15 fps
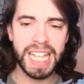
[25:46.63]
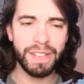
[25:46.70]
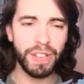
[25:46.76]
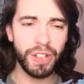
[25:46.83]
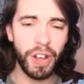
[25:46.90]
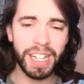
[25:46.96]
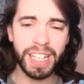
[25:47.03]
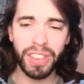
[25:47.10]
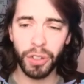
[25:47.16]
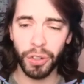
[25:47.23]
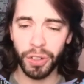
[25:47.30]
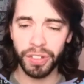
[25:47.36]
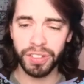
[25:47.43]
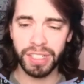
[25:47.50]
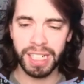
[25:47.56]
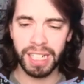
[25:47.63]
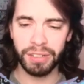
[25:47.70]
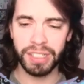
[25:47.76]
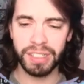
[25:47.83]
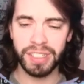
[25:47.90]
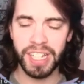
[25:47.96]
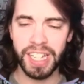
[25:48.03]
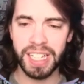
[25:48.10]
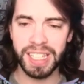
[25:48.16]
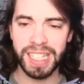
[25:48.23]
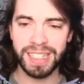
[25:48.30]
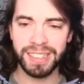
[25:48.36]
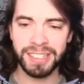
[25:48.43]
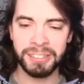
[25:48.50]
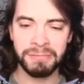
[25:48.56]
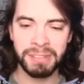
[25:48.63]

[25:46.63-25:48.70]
If you've got any thoughts on how to turn this